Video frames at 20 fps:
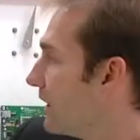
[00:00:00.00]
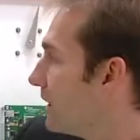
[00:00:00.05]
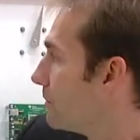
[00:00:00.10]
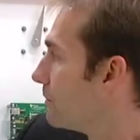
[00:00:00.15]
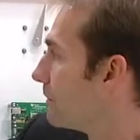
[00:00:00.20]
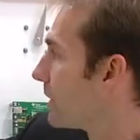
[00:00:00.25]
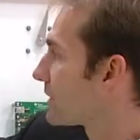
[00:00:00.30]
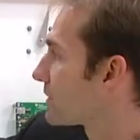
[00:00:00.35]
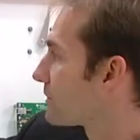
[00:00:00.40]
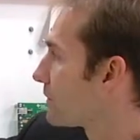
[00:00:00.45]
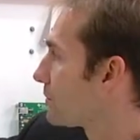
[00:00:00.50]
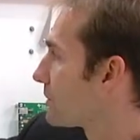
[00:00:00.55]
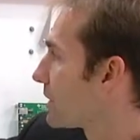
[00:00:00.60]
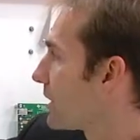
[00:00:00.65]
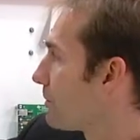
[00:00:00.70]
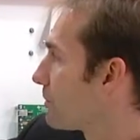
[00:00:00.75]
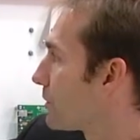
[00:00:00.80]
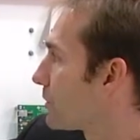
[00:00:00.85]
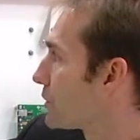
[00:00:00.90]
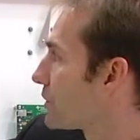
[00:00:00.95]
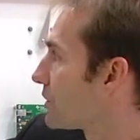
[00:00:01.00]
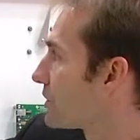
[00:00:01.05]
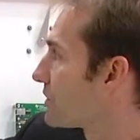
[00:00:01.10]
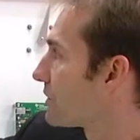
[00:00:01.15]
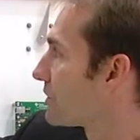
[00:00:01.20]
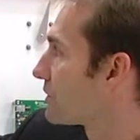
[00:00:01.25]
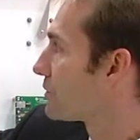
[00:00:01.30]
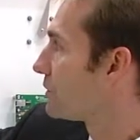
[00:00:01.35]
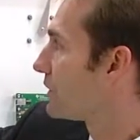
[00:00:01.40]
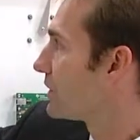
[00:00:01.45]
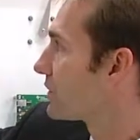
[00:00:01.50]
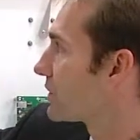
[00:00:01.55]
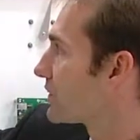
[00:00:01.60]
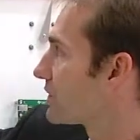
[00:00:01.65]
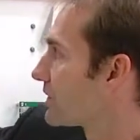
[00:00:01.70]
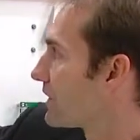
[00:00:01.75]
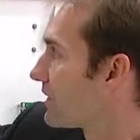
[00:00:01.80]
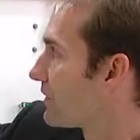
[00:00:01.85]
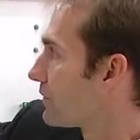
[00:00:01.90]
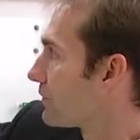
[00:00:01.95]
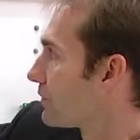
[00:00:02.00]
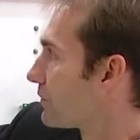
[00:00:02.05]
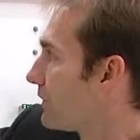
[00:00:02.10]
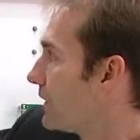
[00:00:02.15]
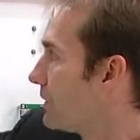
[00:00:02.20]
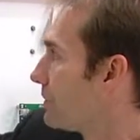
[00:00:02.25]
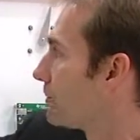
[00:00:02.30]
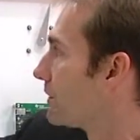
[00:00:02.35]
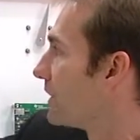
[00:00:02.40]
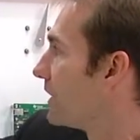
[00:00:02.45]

maximum temperatures it reaches at the 3